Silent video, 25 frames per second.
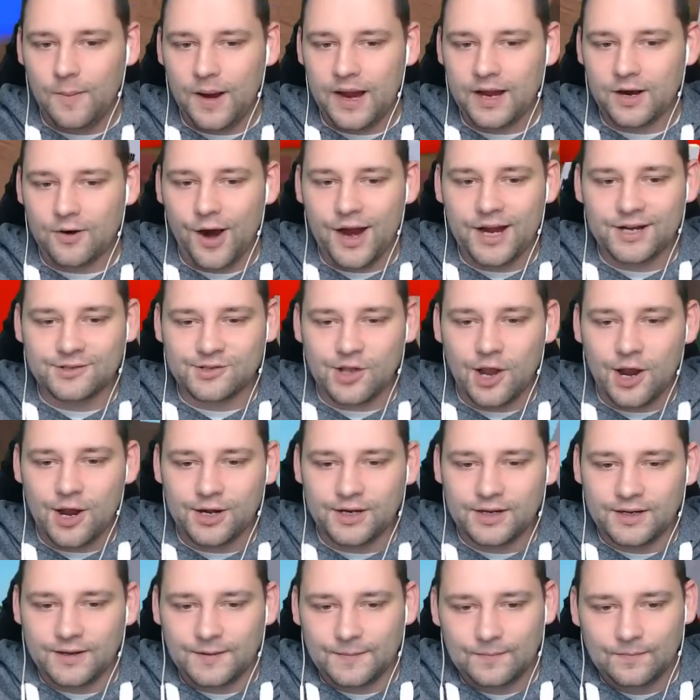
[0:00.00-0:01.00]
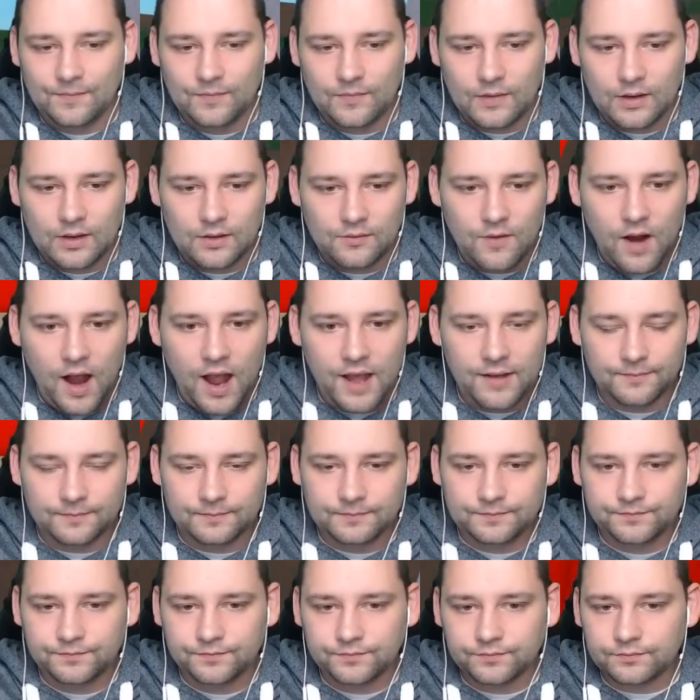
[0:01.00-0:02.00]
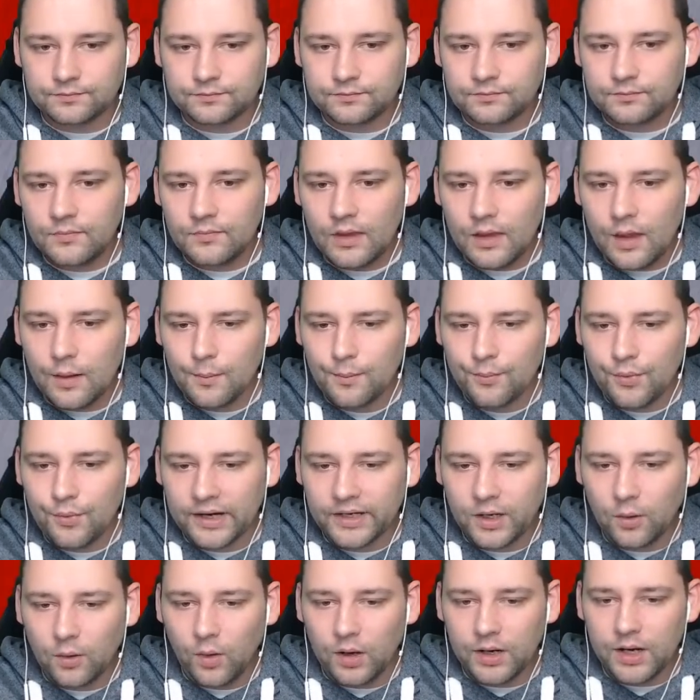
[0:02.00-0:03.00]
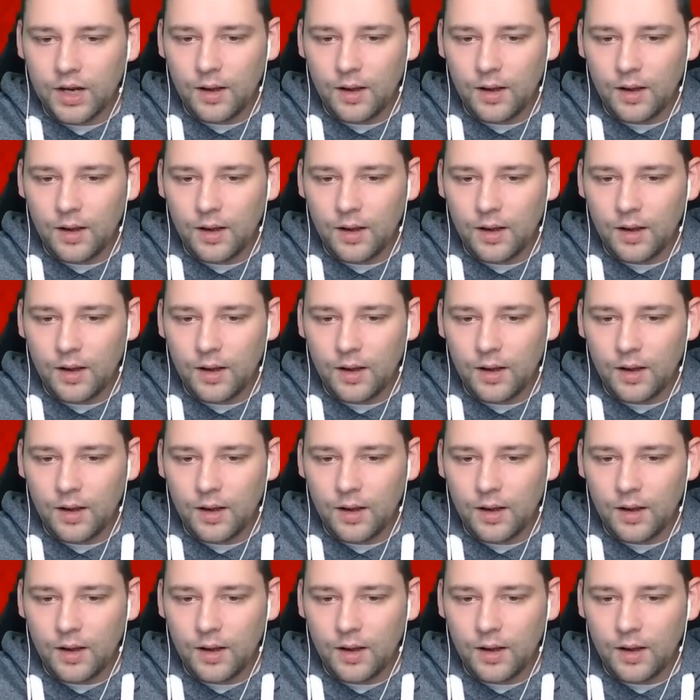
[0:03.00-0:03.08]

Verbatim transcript: be crazy. Right. Bring the wood